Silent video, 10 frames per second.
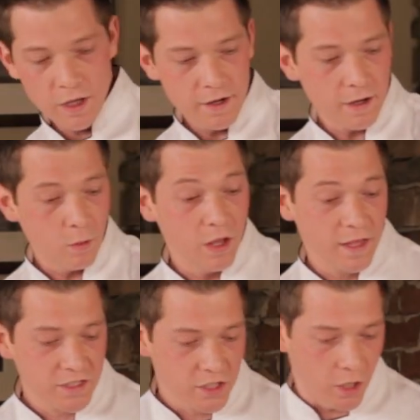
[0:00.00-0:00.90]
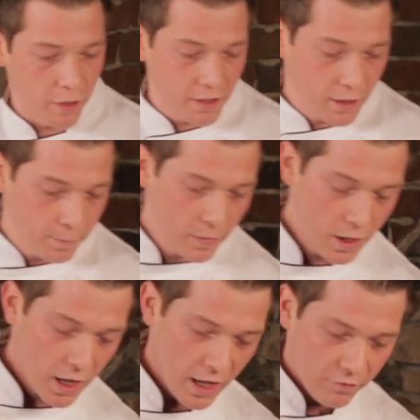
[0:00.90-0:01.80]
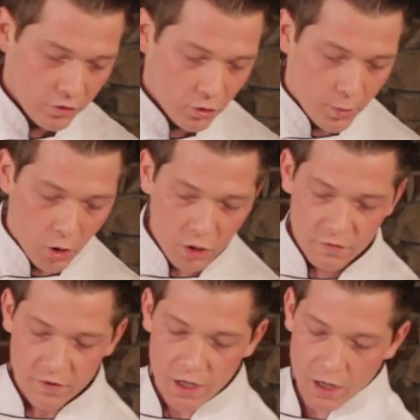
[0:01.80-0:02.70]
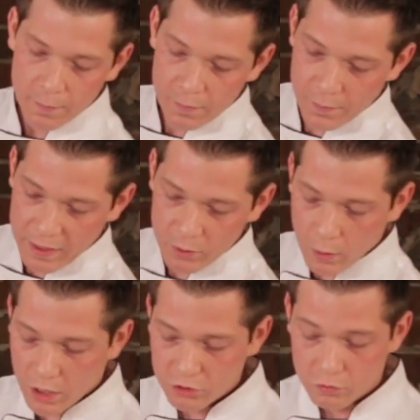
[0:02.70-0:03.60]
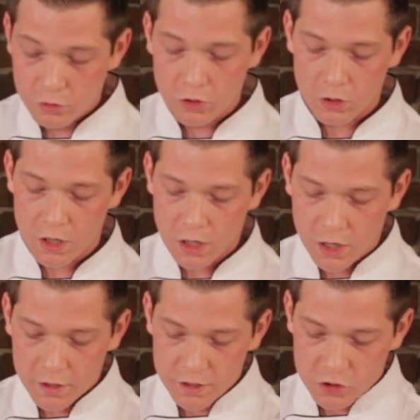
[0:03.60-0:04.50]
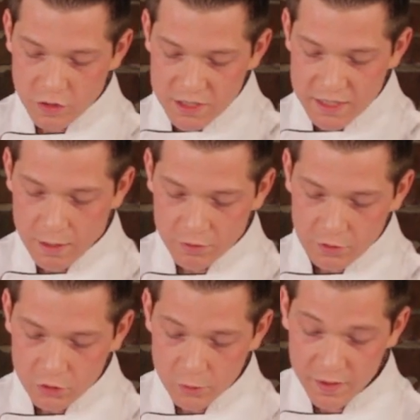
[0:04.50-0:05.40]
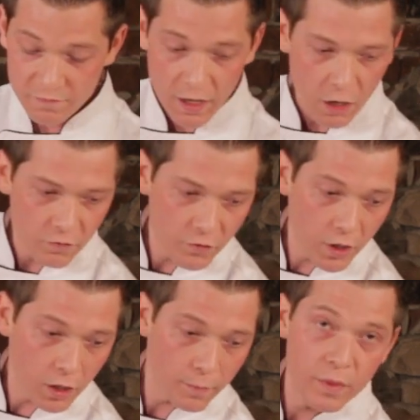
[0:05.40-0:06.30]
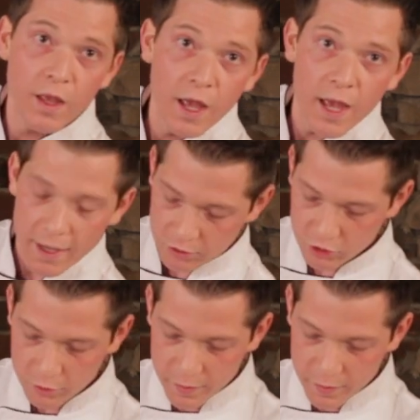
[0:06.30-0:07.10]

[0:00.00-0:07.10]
Now while that's going, I have a little bowl of baby wild arugula. I'm going to dress that with a little bit of olive oil and a little